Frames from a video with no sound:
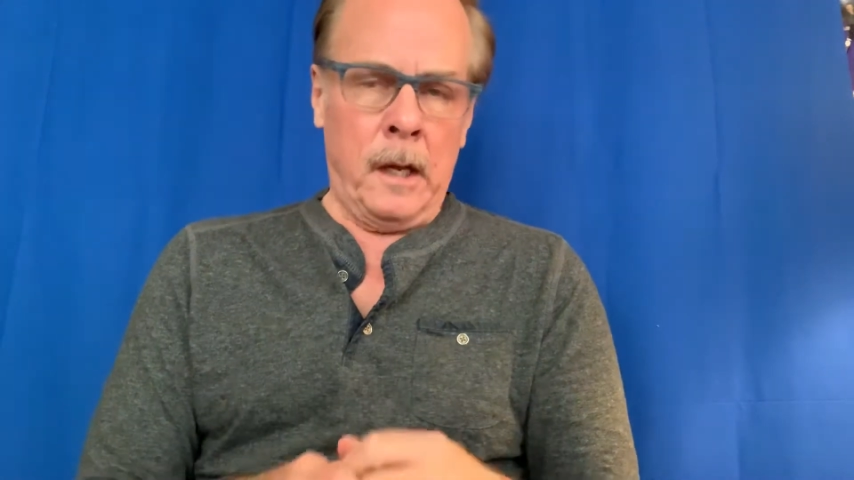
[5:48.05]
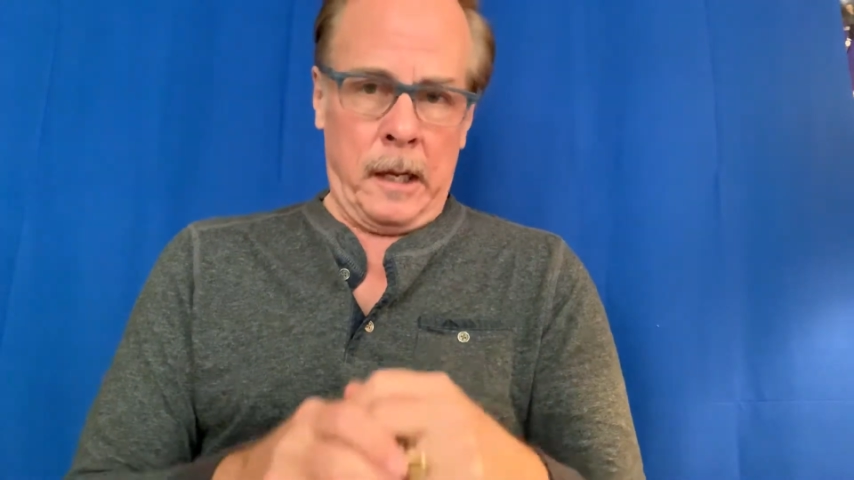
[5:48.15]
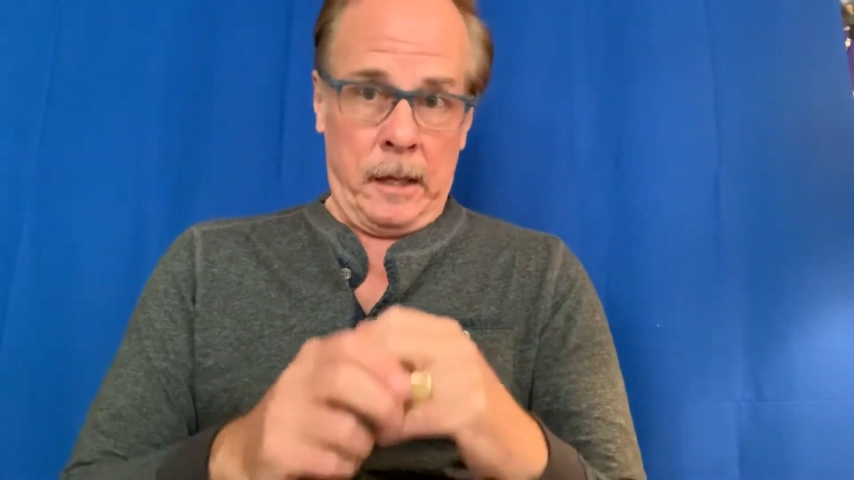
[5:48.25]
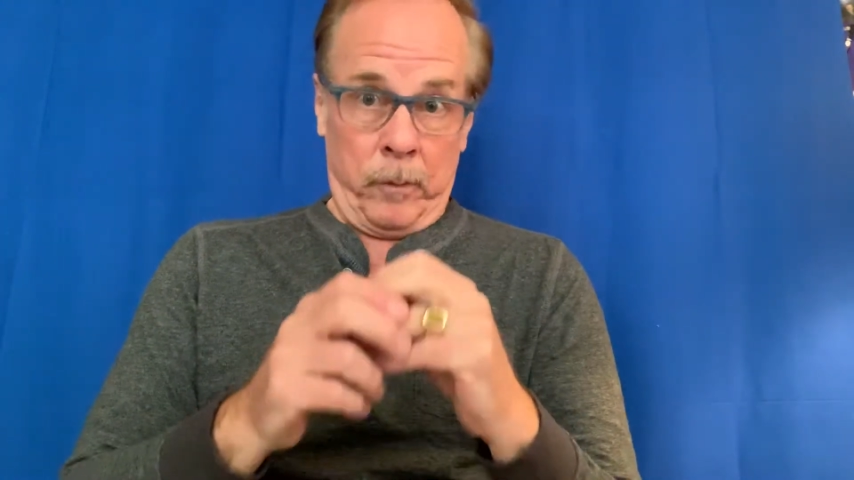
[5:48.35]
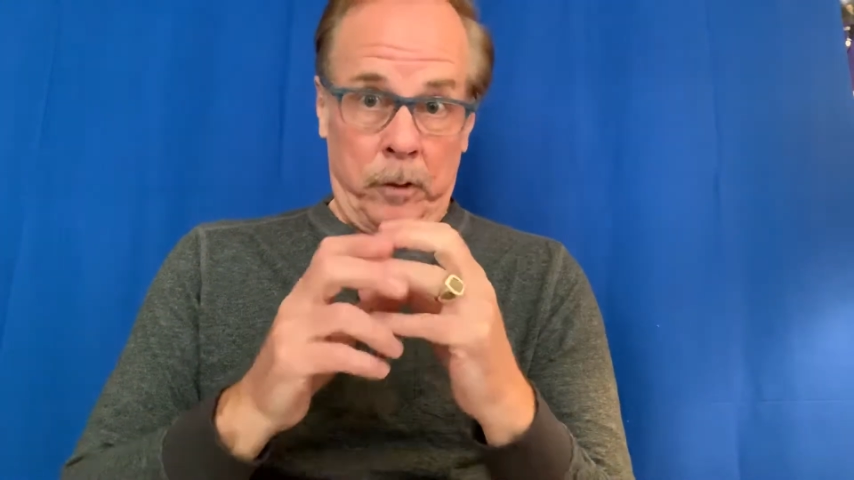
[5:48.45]

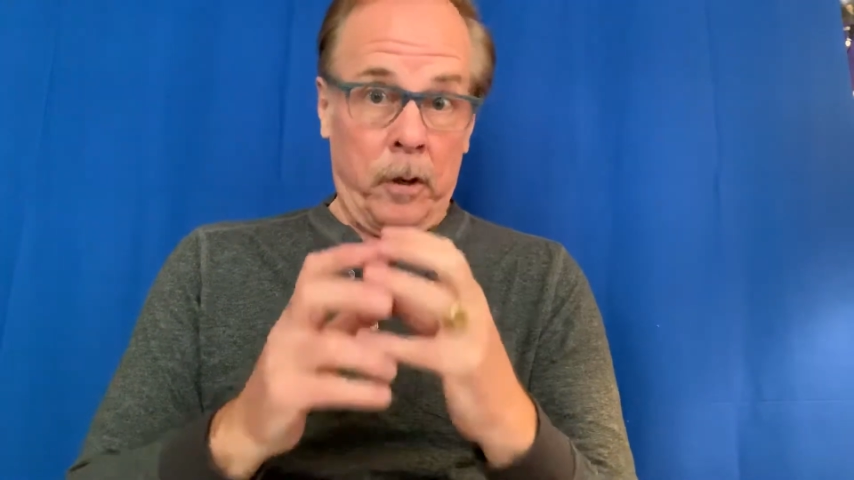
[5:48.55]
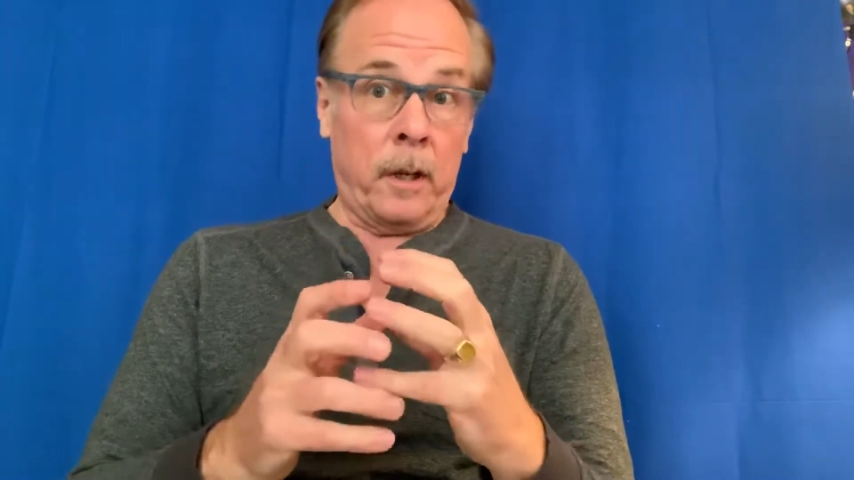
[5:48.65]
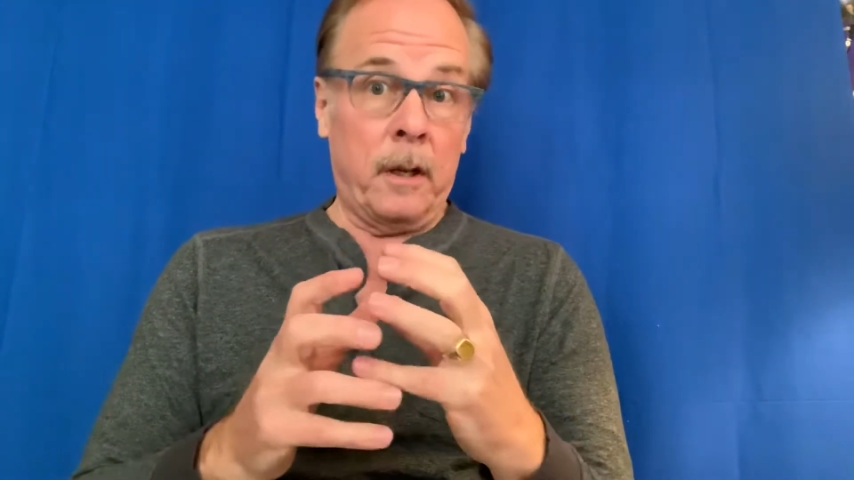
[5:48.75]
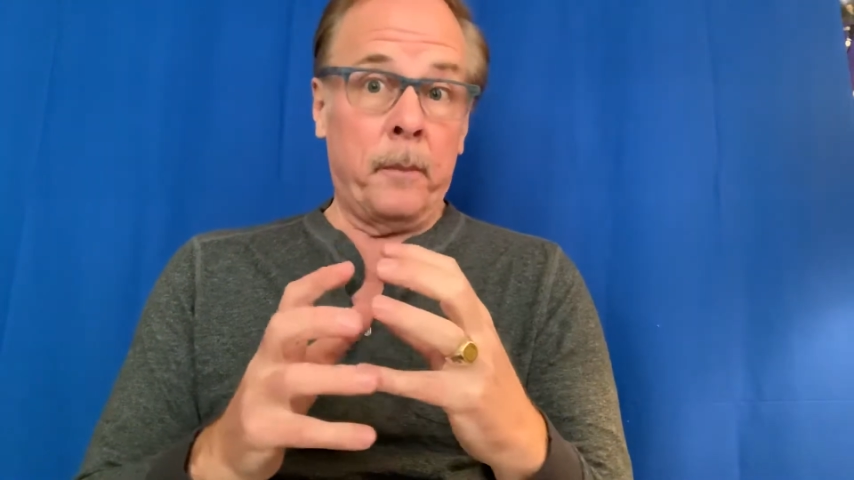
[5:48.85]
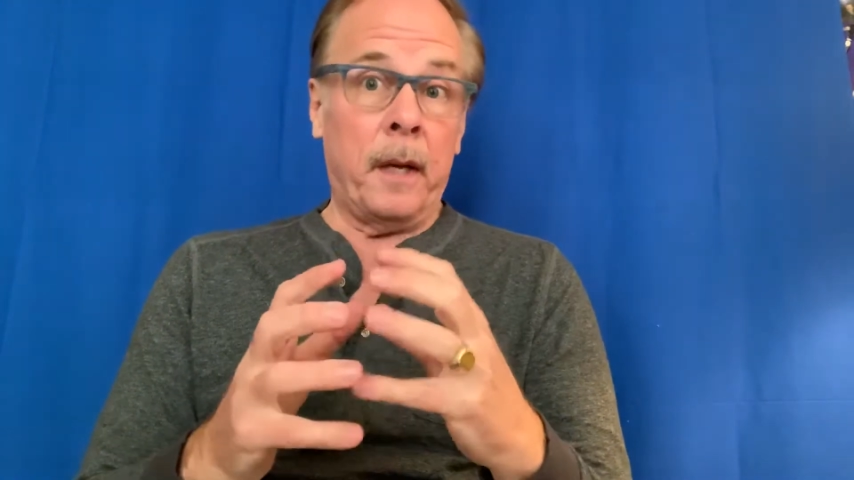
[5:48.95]
and we're
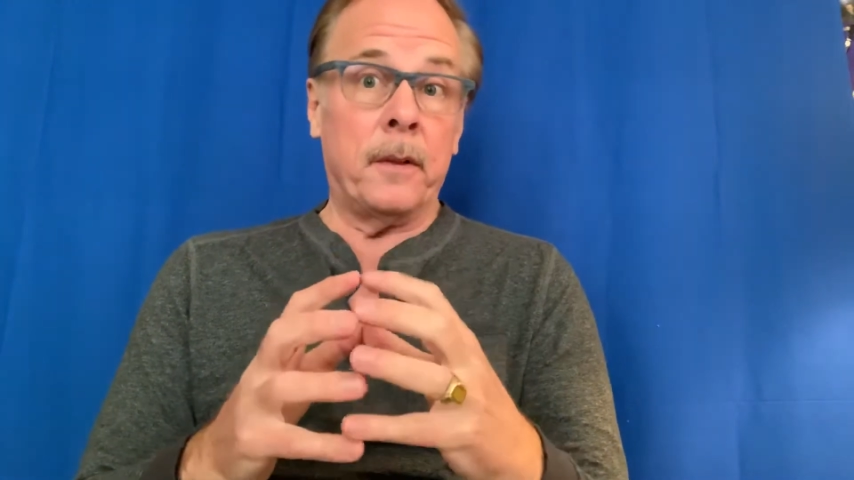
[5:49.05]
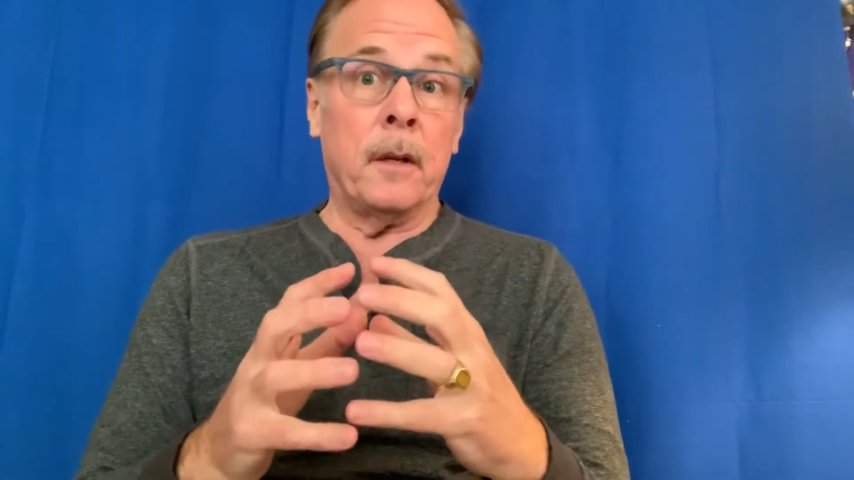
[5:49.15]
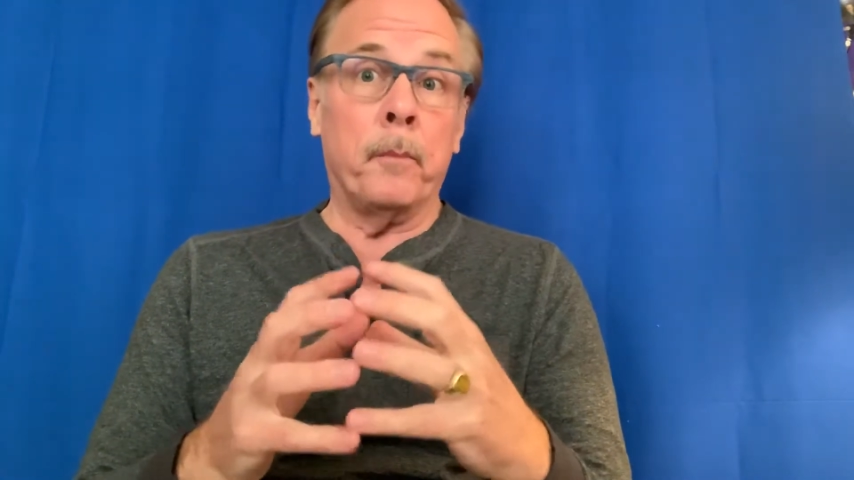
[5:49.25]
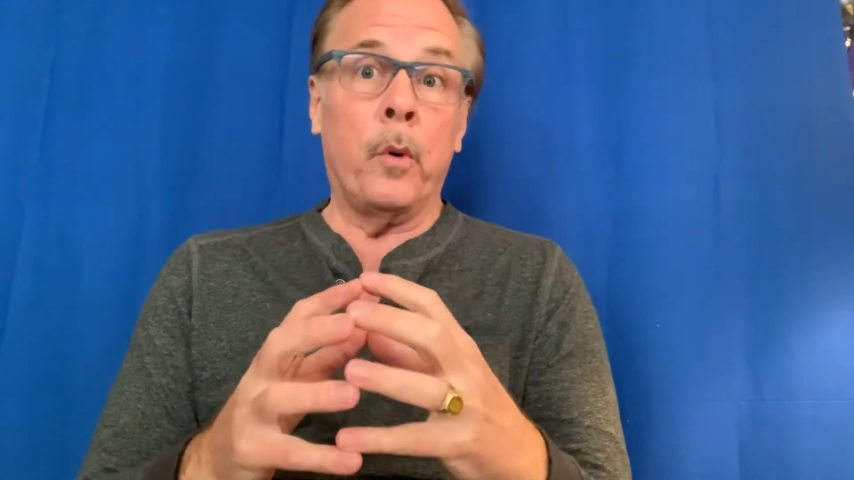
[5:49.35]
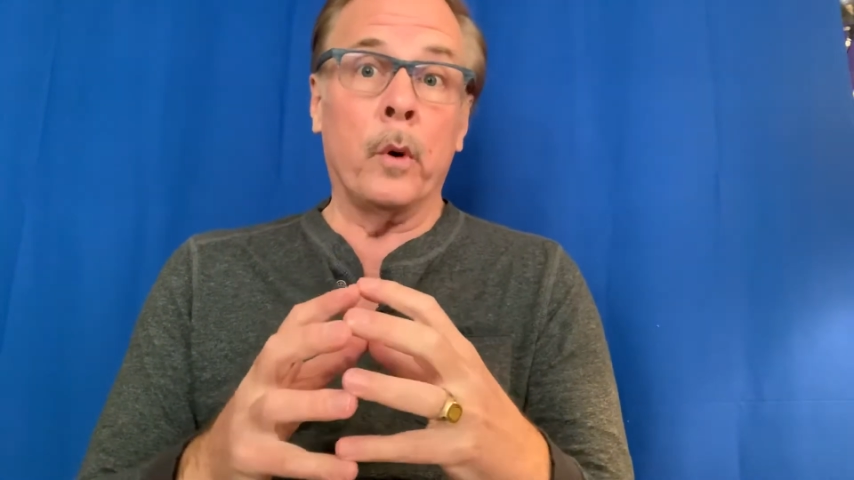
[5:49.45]
talking about the
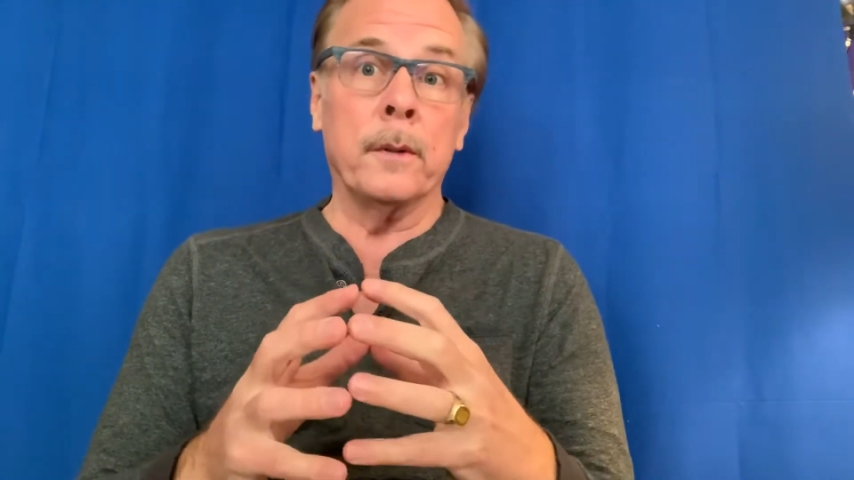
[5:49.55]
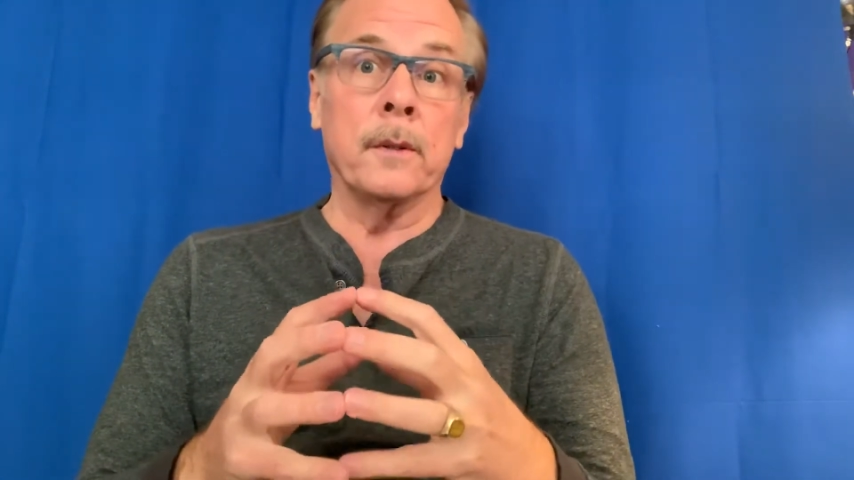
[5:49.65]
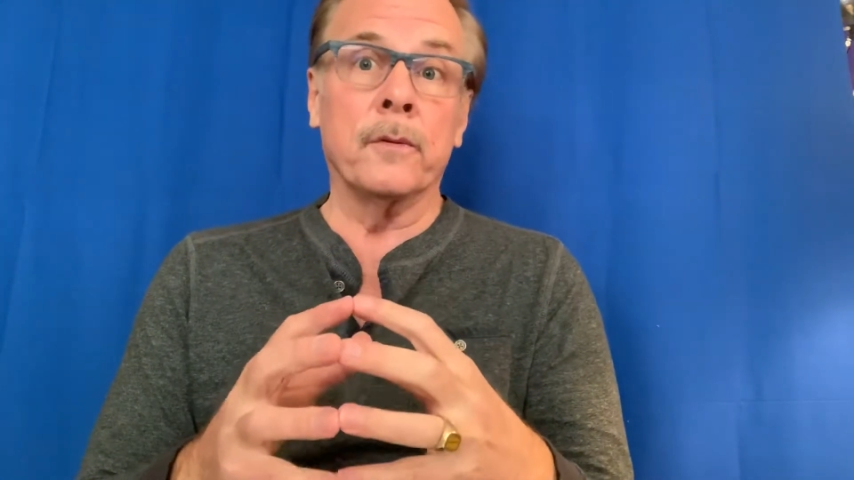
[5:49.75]
importance